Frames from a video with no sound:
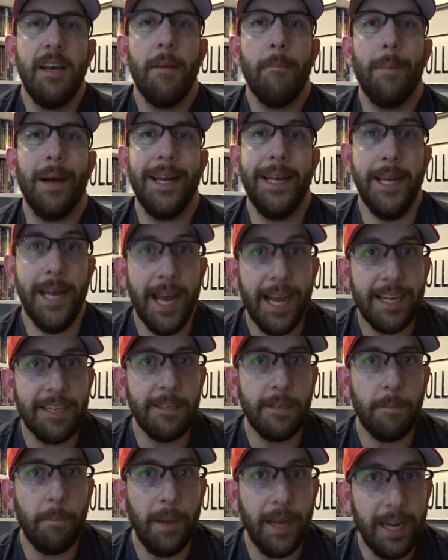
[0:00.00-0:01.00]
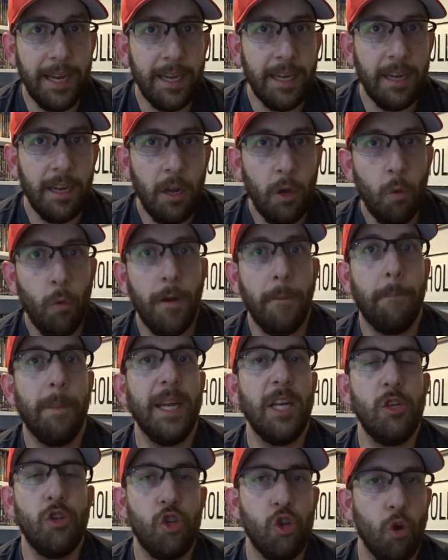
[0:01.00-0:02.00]
My next pick would
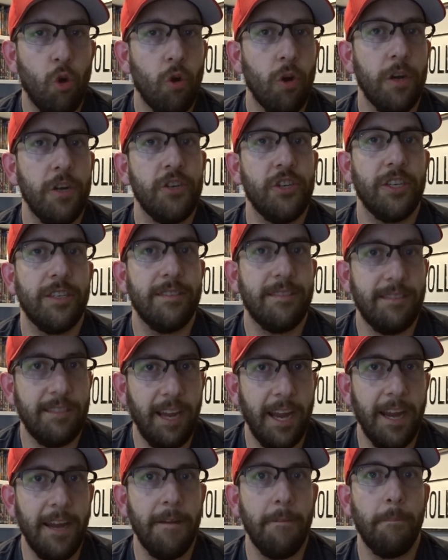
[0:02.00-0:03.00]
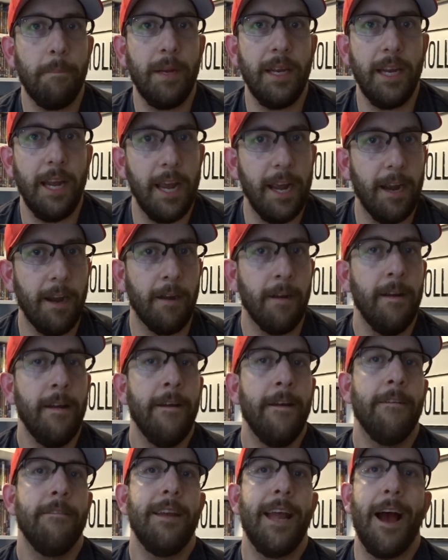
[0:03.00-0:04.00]
be Georges Saint Pierre.
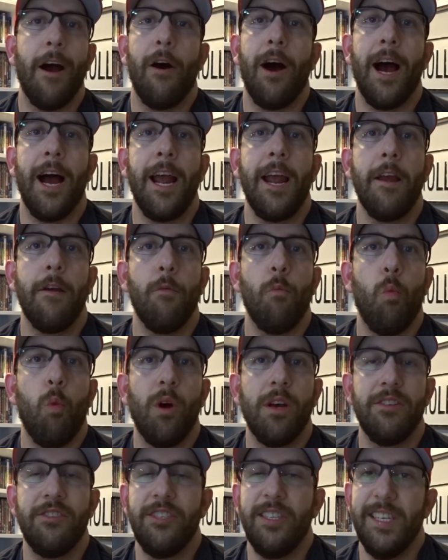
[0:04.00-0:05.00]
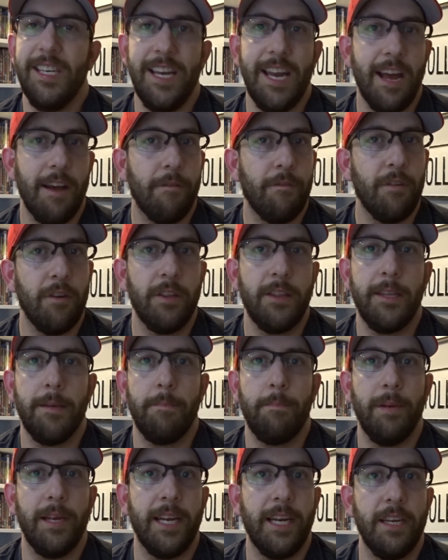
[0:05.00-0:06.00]
Now, I was never the
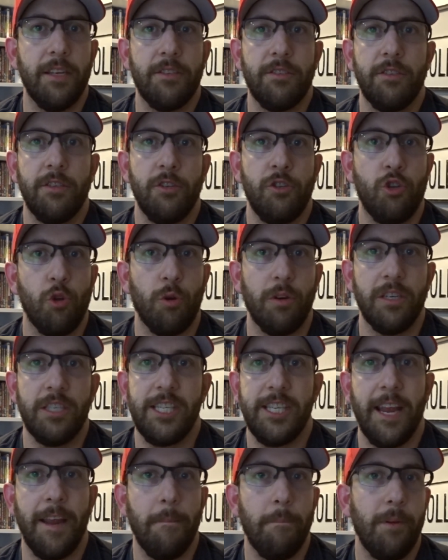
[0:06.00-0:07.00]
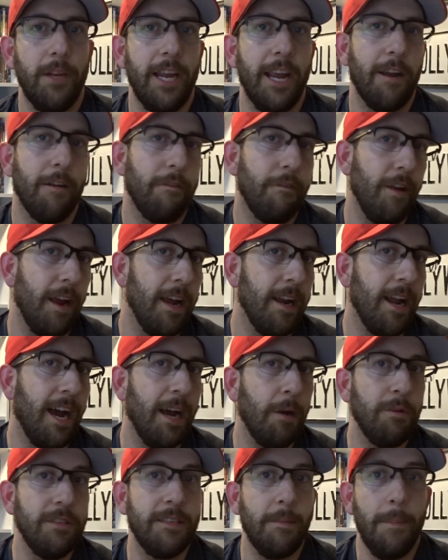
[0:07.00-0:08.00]
biggest Georges Saint Pierre fan.
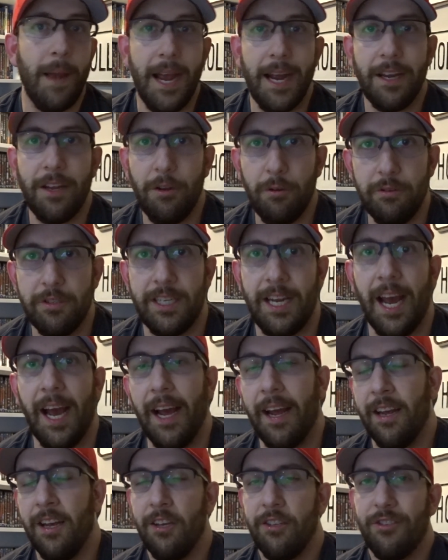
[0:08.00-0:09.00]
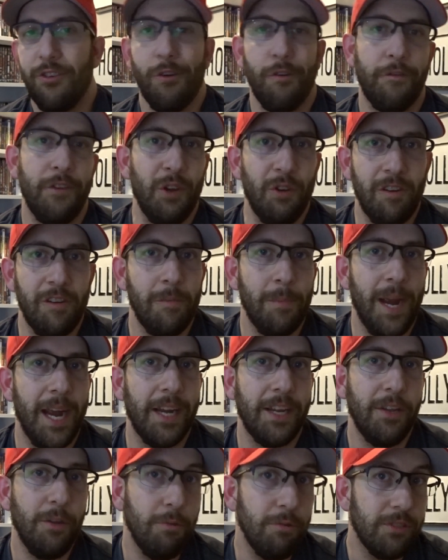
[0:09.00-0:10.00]
I was a Matt Hughes guy. So if you're a
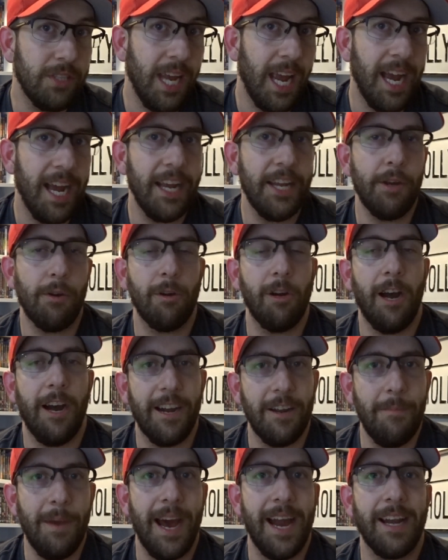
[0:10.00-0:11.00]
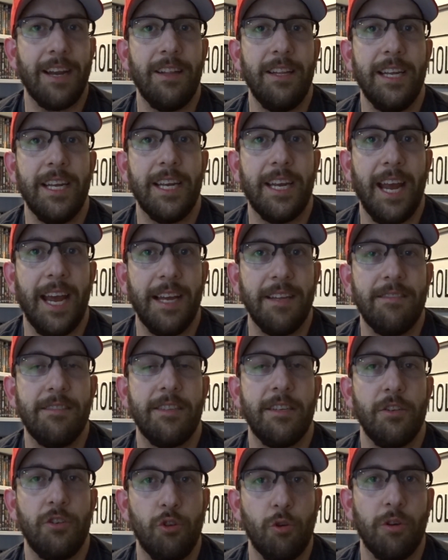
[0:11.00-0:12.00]
Matt Hughes guy, you're automatically
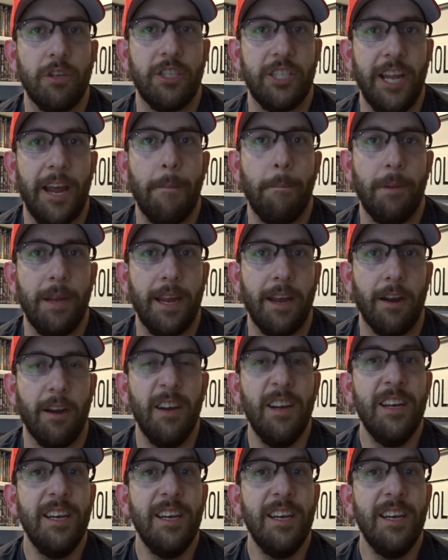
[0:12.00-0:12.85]
against Georges Saint Pierre.